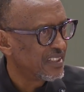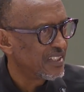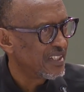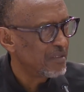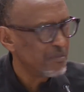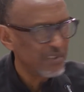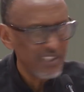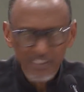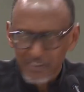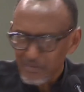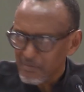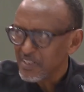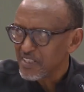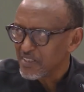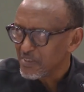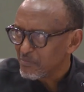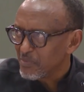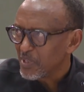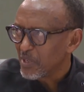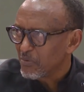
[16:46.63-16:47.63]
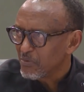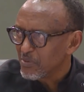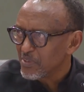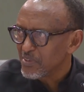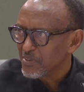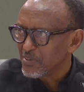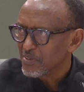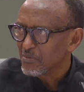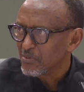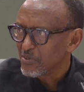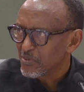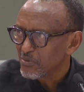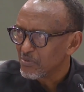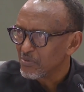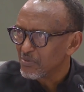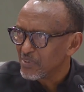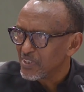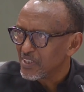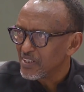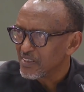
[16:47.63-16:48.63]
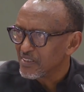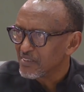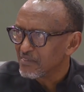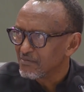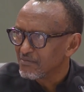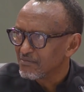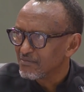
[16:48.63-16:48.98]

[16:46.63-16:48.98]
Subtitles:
I mean, it must be a question we should really